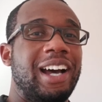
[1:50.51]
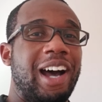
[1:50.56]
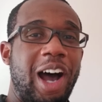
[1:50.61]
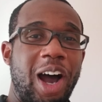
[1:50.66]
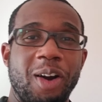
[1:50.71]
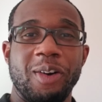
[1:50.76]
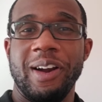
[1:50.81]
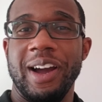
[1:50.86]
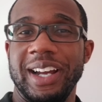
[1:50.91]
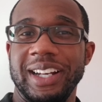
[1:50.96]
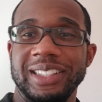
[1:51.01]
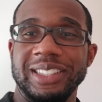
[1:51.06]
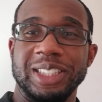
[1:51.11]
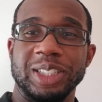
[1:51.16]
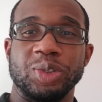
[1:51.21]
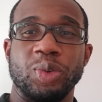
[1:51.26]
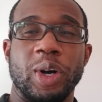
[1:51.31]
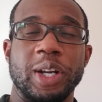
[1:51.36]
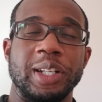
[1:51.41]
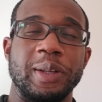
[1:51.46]
All right,
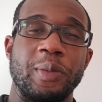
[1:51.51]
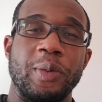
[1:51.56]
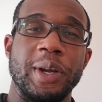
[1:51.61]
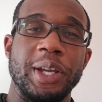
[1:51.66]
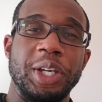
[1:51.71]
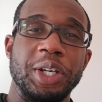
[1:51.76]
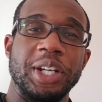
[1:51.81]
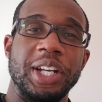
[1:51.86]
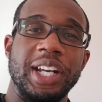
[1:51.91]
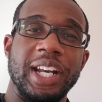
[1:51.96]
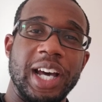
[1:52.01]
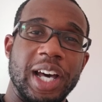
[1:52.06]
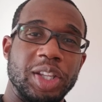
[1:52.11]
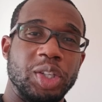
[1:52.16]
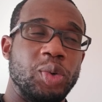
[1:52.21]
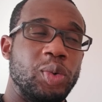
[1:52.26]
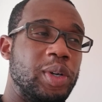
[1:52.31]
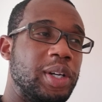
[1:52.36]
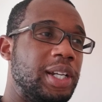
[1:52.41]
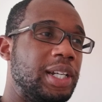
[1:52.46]
just wanted to bring you
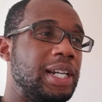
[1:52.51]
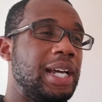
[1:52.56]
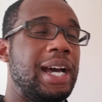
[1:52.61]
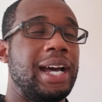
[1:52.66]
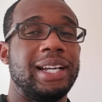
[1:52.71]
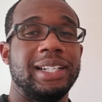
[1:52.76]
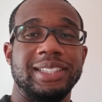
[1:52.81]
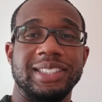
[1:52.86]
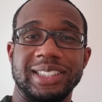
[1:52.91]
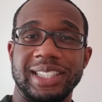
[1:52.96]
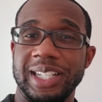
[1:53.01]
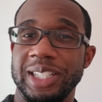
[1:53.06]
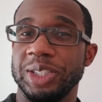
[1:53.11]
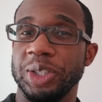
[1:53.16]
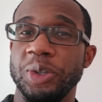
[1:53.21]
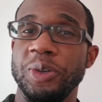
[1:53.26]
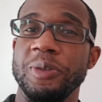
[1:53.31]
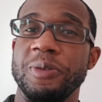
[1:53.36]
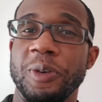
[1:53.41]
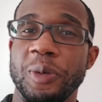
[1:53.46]
another one. Stay
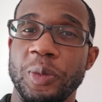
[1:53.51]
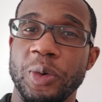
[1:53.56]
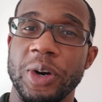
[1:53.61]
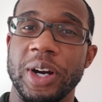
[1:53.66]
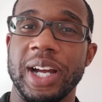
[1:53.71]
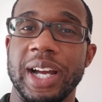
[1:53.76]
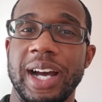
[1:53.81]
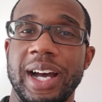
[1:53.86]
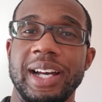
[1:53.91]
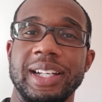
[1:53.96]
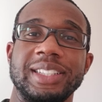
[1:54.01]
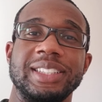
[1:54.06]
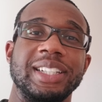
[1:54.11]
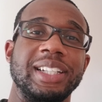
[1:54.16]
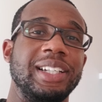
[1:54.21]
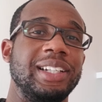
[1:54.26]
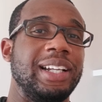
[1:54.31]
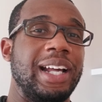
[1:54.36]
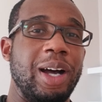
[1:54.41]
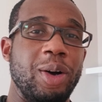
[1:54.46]
tuned for more
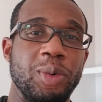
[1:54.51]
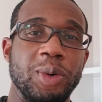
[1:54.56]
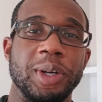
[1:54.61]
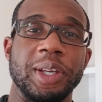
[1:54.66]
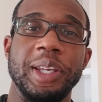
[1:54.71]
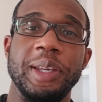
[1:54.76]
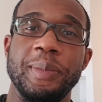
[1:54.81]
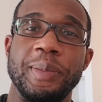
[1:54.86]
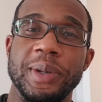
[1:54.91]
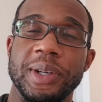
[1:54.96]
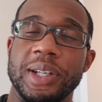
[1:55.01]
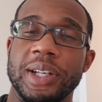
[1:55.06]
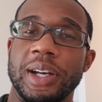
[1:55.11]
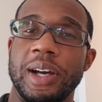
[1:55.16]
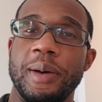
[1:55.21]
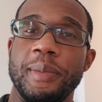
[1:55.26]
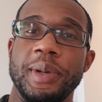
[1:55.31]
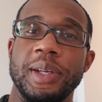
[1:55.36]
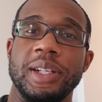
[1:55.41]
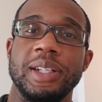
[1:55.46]
content. I will keep it
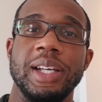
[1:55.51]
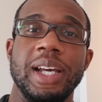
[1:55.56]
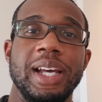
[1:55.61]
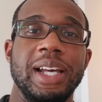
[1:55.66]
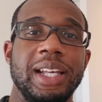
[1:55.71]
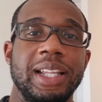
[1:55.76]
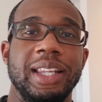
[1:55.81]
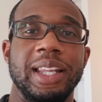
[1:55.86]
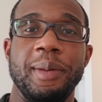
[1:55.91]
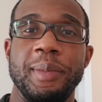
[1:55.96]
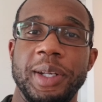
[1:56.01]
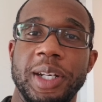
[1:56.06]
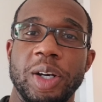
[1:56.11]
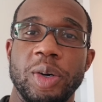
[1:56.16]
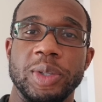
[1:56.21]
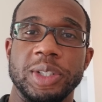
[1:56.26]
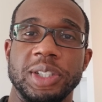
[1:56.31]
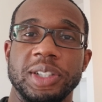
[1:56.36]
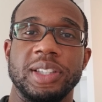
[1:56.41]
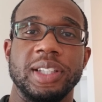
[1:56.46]
coming. Let me know
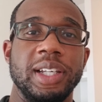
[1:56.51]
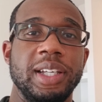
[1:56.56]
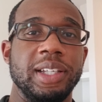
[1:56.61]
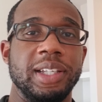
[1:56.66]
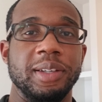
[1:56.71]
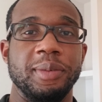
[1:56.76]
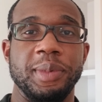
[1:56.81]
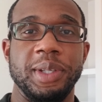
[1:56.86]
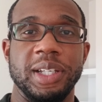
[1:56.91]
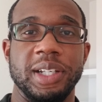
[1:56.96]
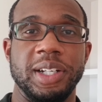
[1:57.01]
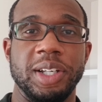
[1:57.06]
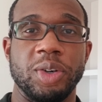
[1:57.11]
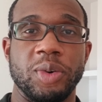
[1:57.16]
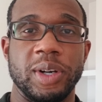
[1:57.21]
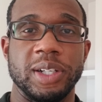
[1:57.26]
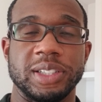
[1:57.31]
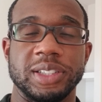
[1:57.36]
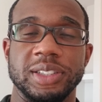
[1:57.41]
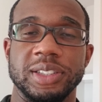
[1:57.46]
what you think. Give me any
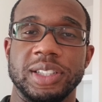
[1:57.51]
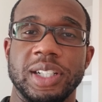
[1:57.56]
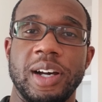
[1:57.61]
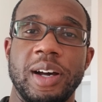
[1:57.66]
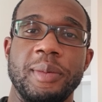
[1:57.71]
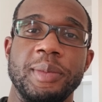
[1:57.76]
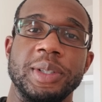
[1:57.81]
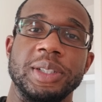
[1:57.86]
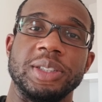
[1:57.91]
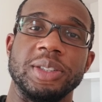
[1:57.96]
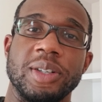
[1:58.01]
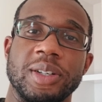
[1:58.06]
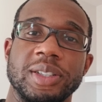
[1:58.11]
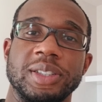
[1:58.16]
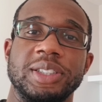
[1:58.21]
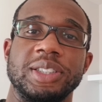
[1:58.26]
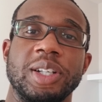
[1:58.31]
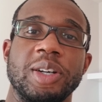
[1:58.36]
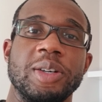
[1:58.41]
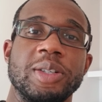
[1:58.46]
questions, comments, or
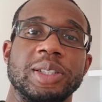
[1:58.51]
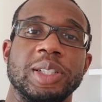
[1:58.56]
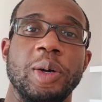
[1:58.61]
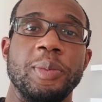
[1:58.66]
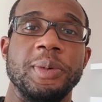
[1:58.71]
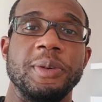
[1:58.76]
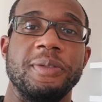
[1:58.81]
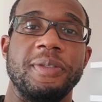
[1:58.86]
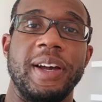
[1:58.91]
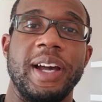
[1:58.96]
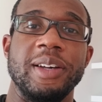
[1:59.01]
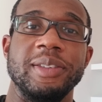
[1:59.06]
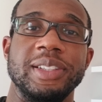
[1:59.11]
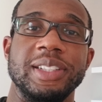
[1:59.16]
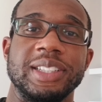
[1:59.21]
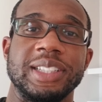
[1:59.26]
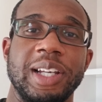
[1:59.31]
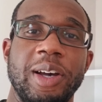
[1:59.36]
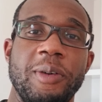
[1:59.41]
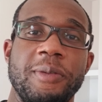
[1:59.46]
concerns. Hope you found
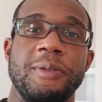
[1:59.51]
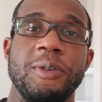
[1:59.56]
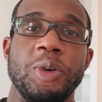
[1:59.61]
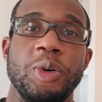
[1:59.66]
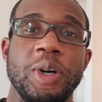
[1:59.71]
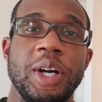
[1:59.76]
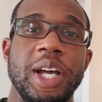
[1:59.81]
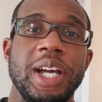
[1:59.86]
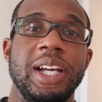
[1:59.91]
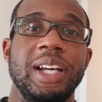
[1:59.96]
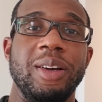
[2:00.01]
this helpful.